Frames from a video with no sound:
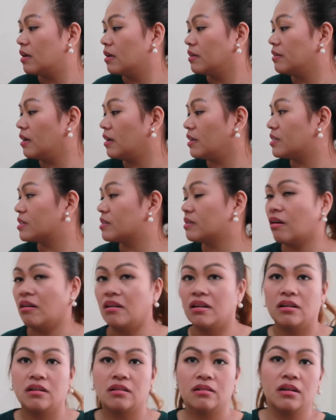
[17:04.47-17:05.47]
The
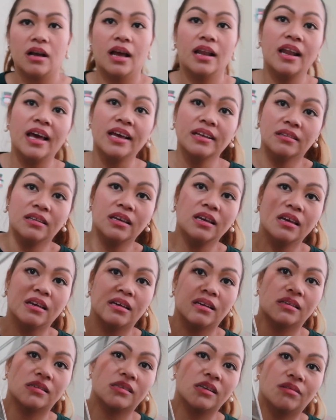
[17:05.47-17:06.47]
star. I like
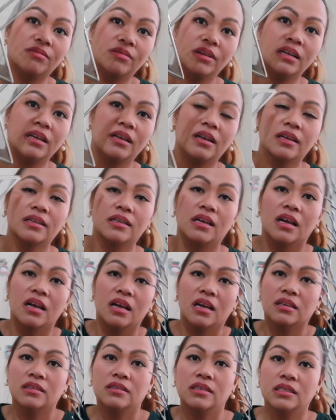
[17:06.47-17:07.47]
this. I really like
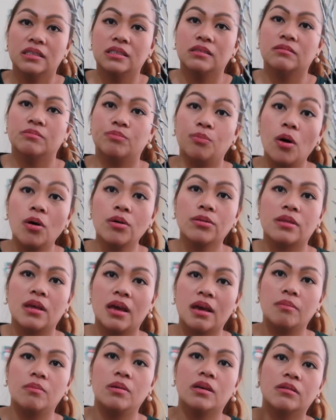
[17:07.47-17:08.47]
this. Both
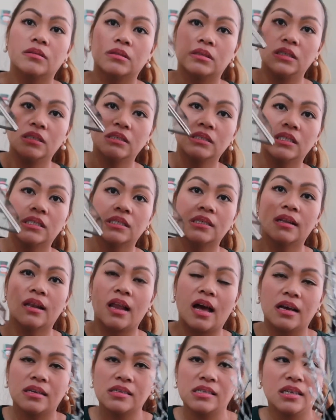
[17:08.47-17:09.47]
heavy because this is
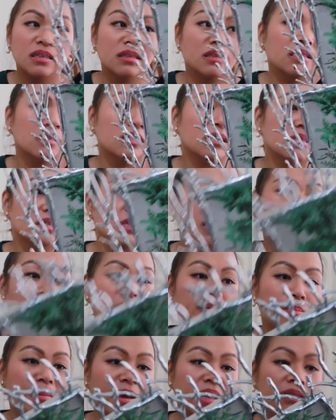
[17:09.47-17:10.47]
glass and this is like
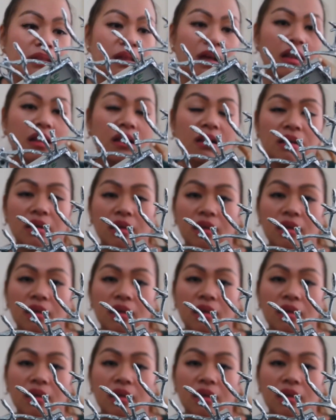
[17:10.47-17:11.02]
a metal.